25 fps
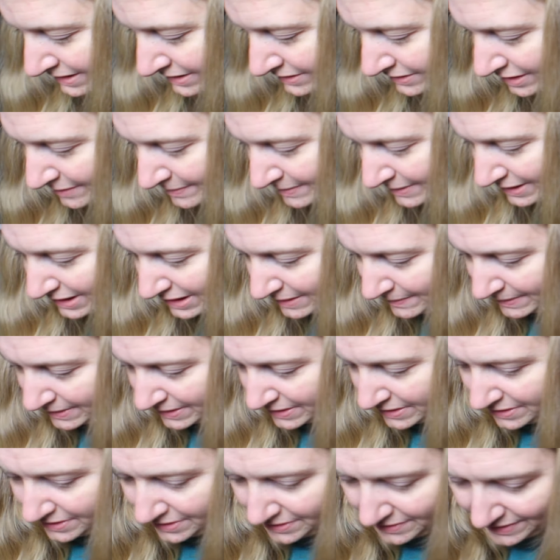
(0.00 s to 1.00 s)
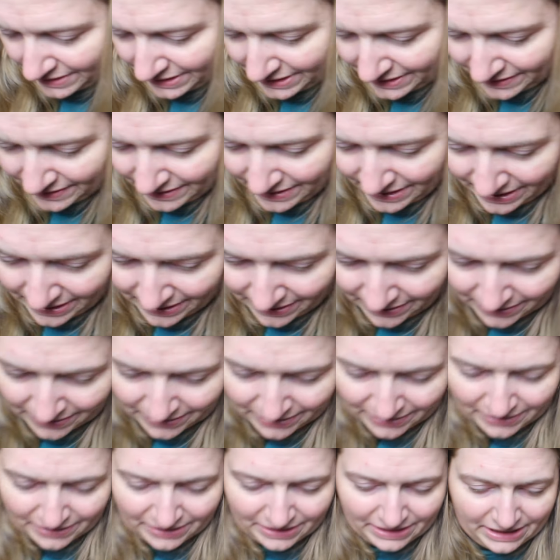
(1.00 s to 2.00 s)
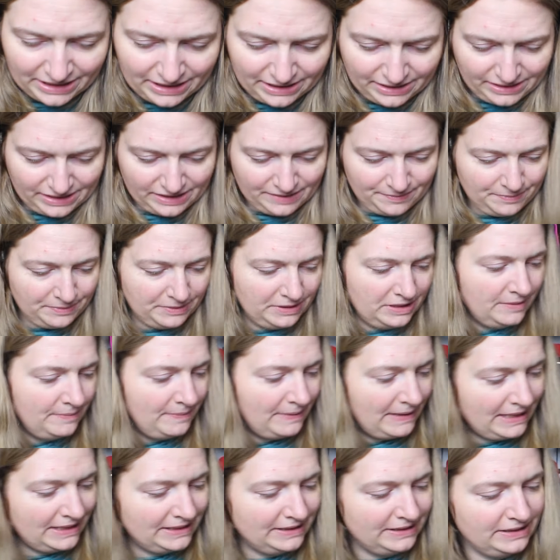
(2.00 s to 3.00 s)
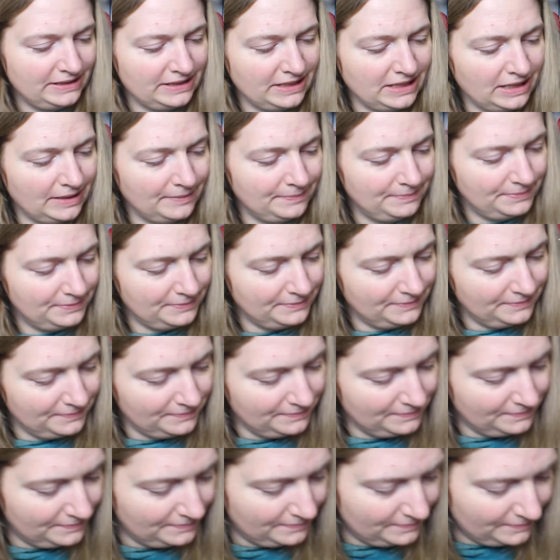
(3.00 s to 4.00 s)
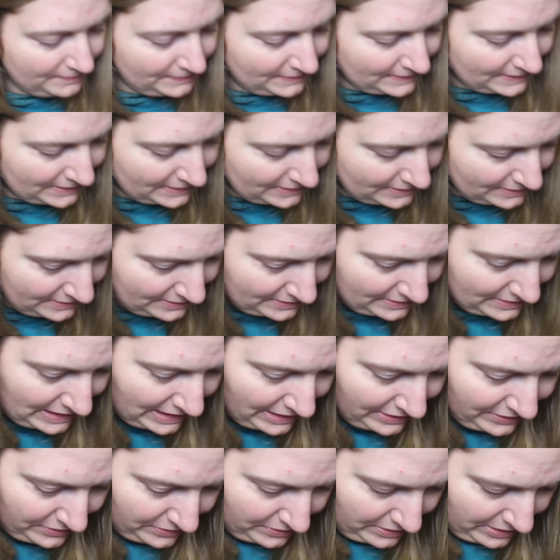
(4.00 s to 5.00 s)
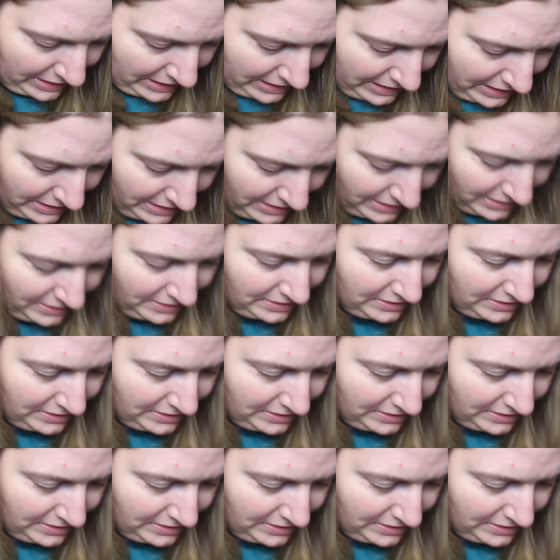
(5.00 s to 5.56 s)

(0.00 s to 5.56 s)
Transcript: So I've been keeping her in there. His is pretty banged up, but that's okay.